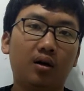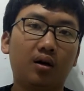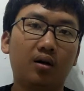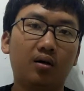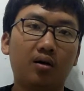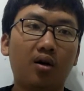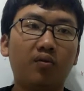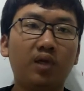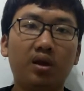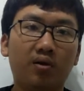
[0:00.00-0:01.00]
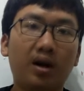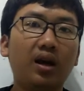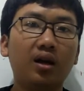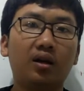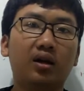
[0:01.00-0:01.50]
not really good at
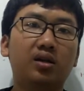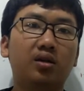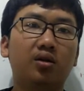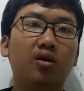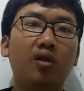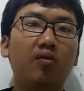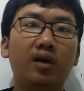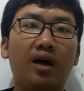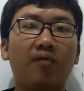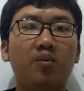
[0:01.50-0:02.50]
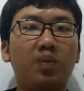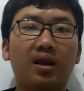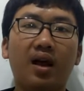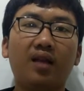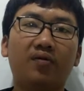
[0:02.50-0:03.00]
English. You don't really have to be
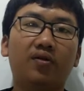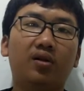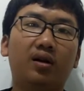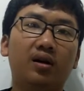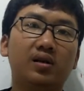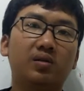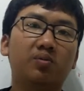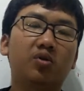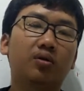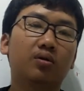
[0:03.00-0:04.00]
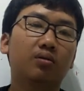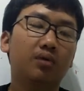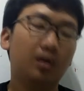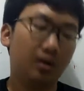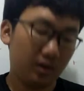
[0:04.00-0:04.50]
native to learn this book.
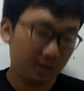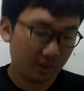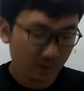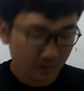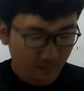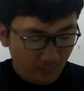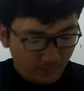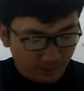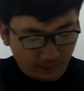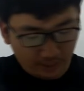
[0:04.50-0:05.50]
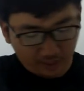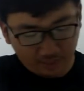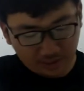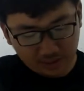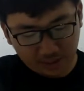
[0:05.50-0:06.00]
Like
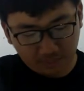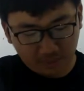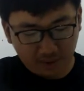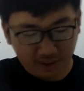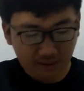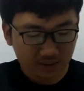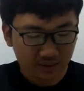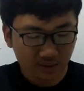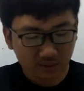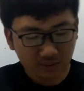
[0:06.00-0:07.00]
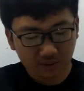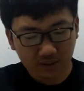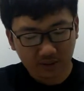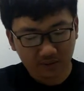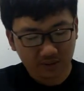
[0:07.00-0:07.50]
for example, I'll show you
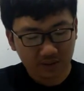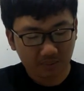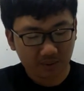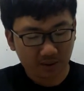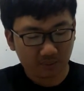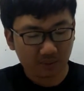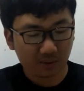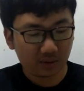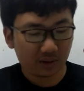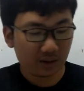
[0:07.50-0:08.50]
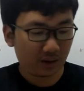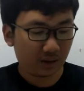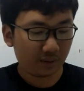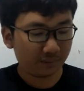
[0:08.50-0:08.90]
one of the examples in the book in here.